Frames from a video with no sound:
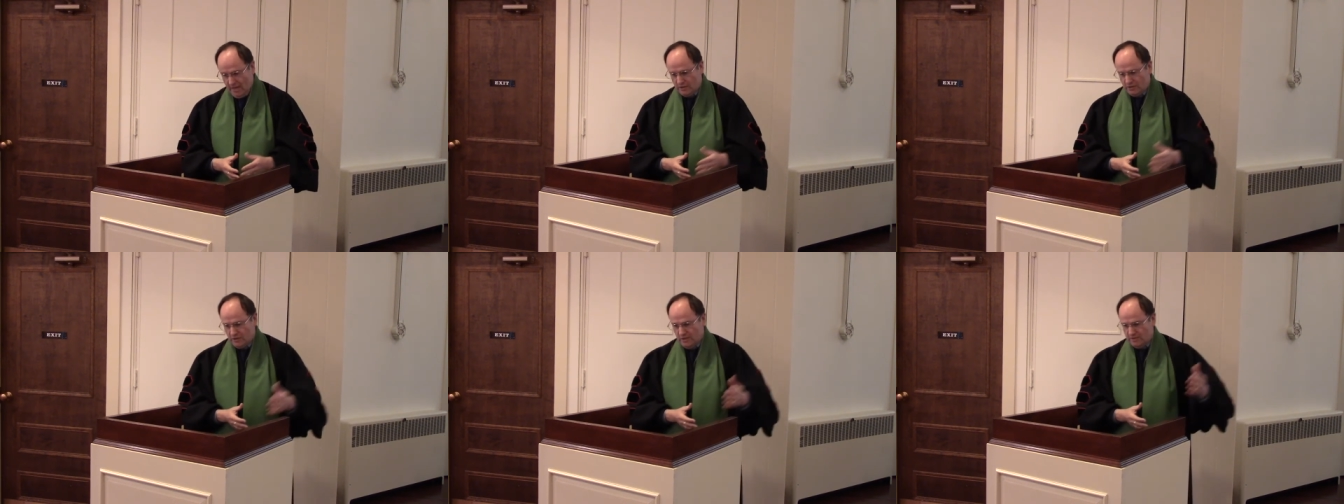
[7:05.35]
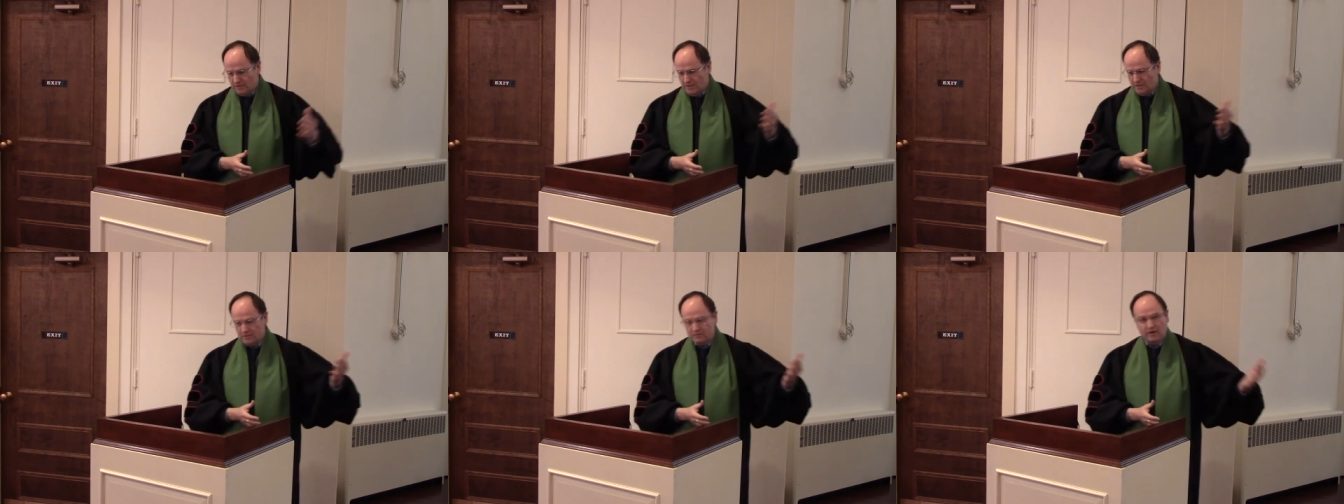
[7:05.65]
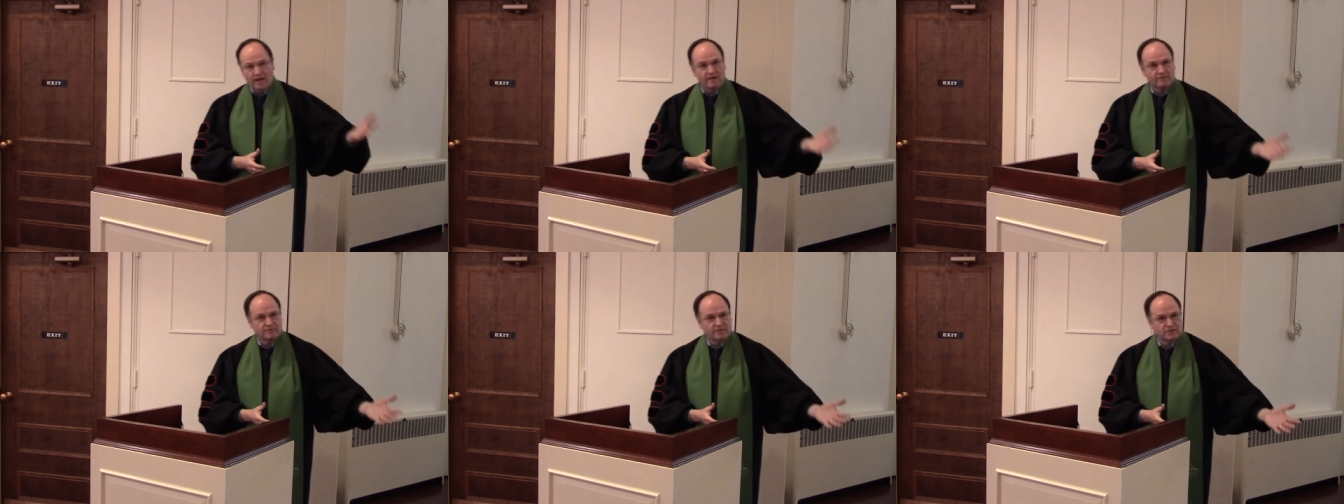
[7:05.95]
Jesus
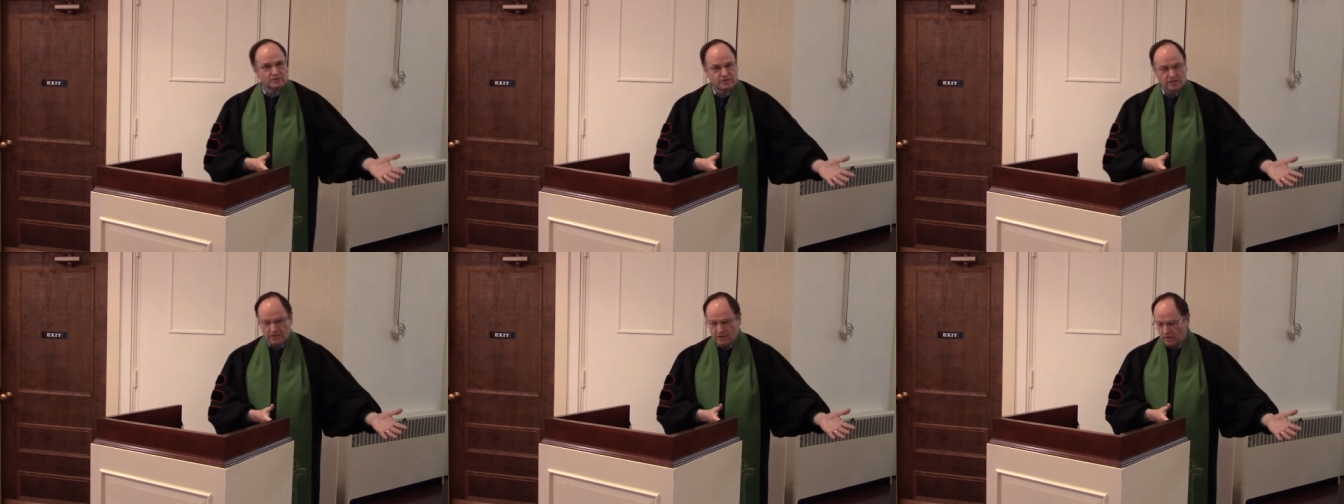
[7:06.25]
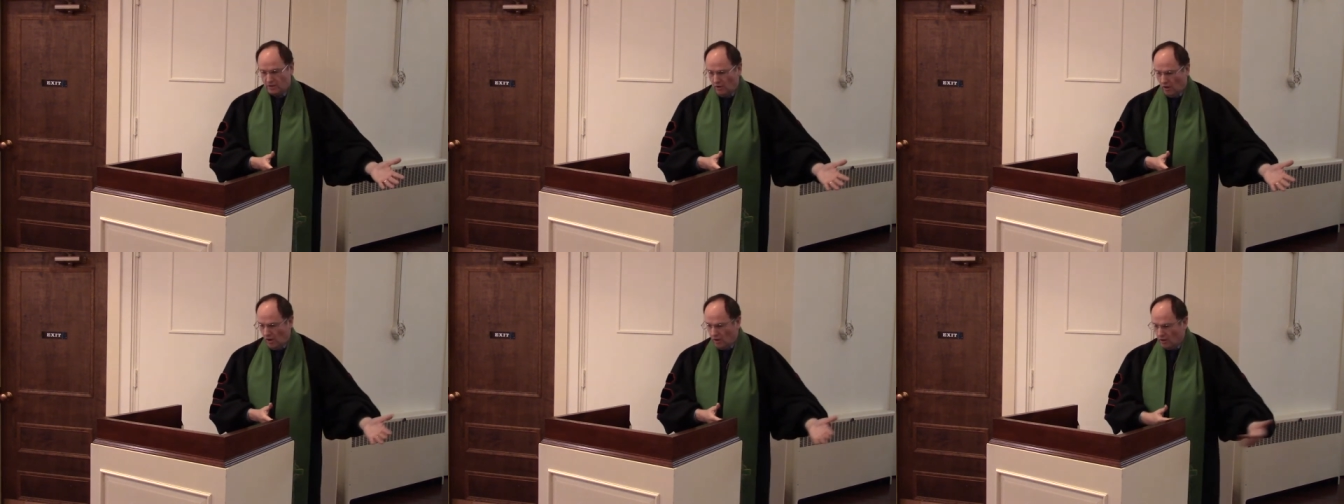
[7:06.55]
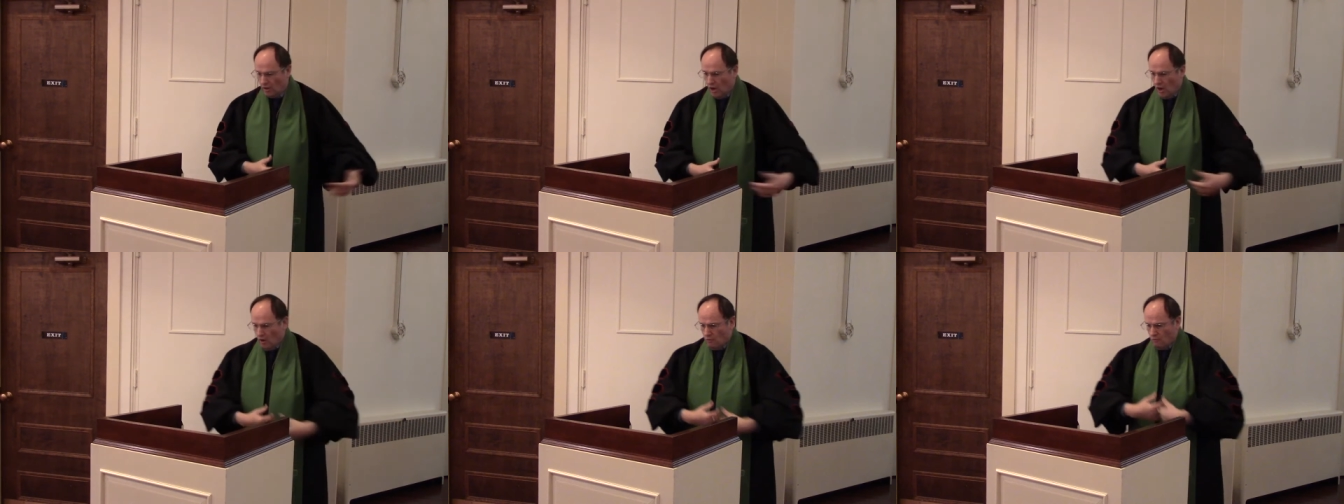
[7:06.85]
left the
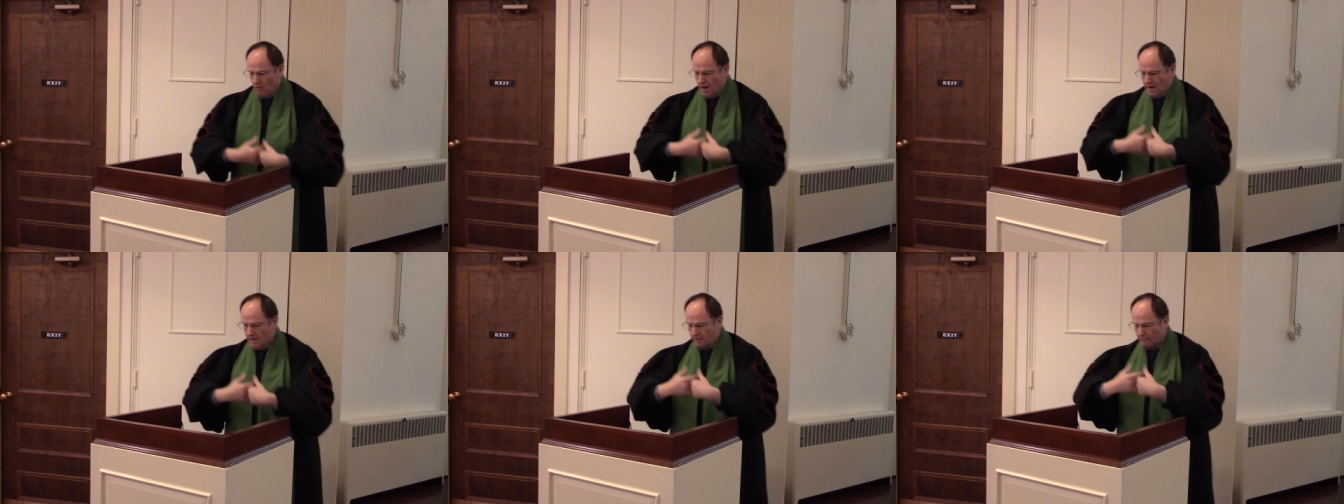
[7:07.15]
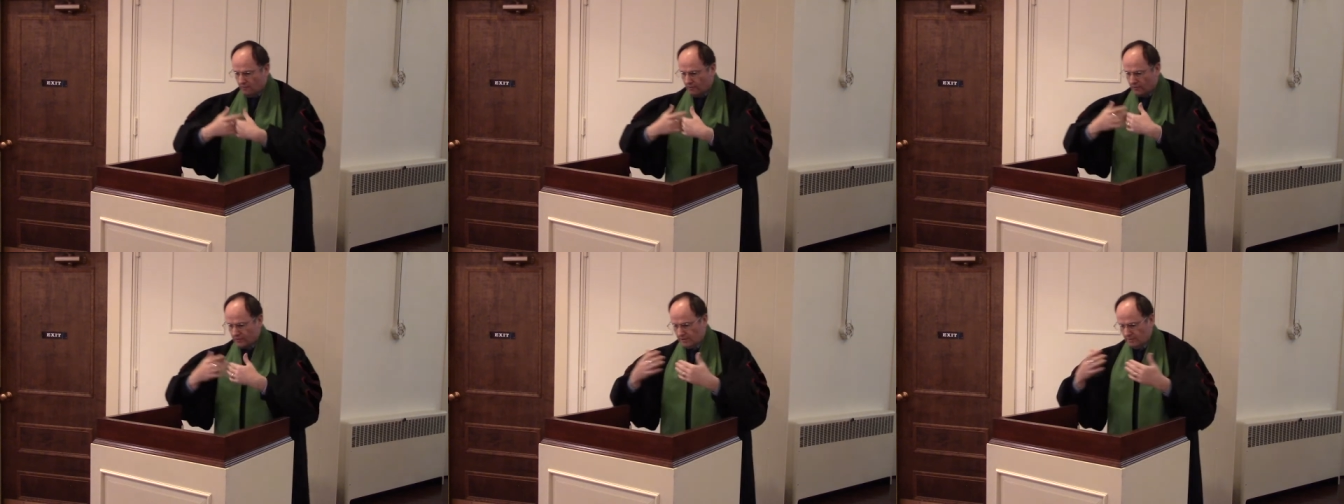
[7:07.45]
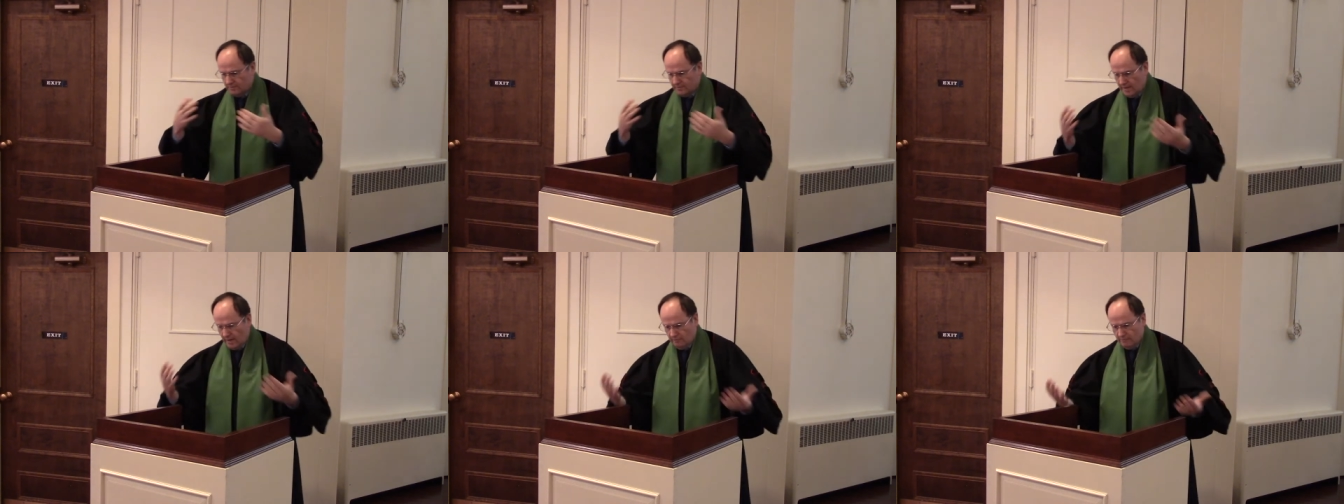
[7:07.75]
synagogue, ready for
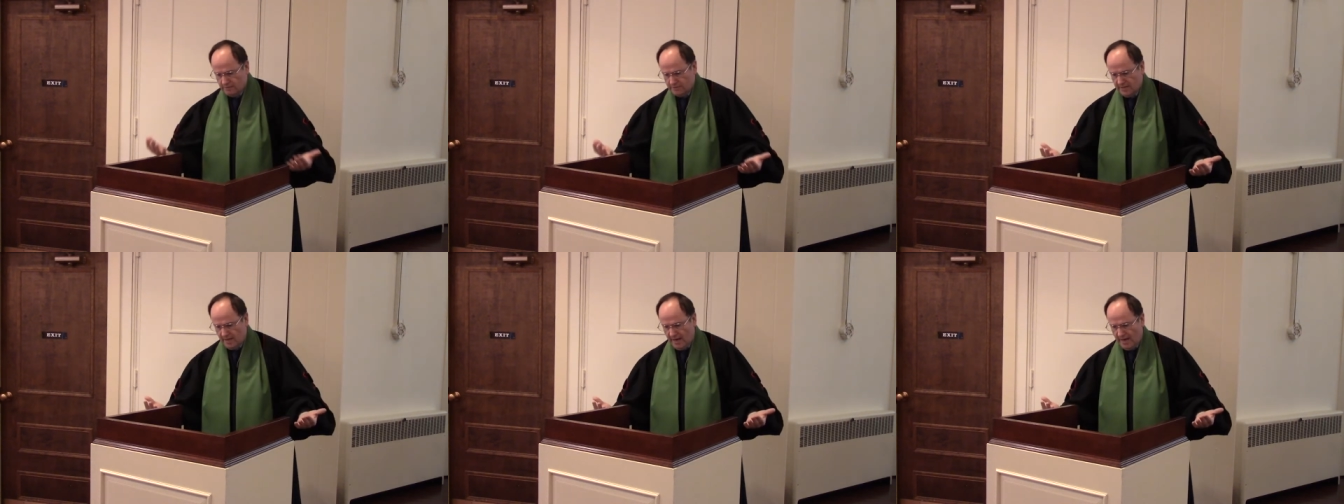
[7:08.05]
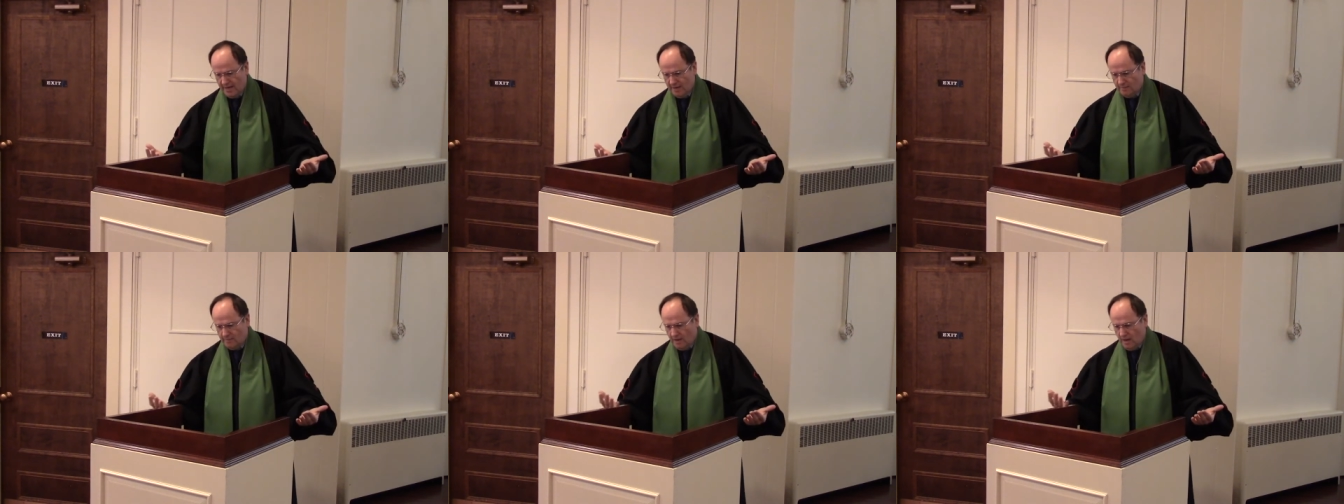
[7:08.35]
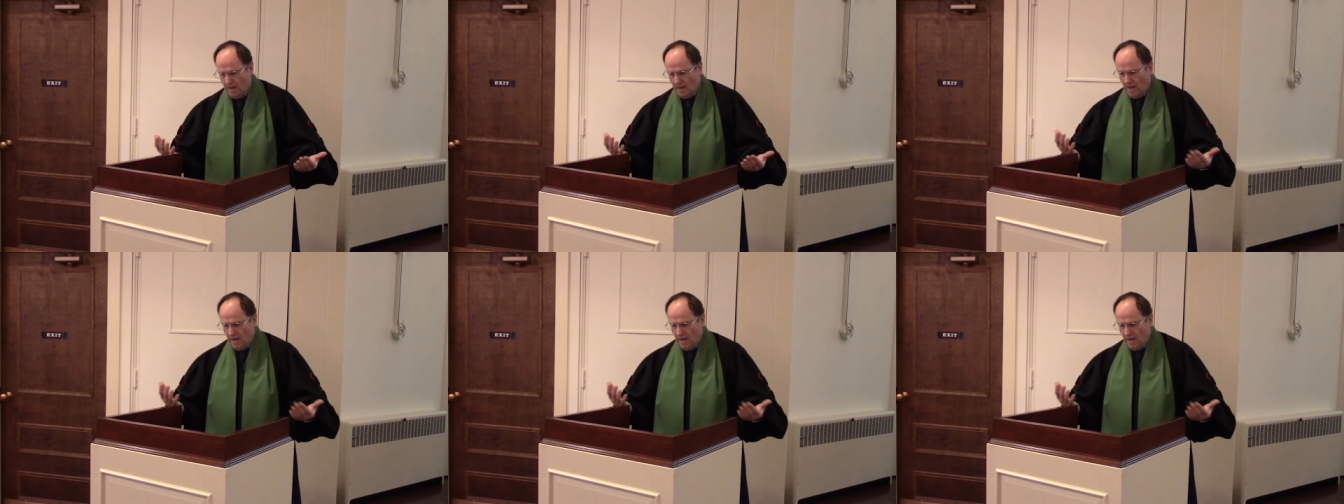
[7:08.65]
some downtime.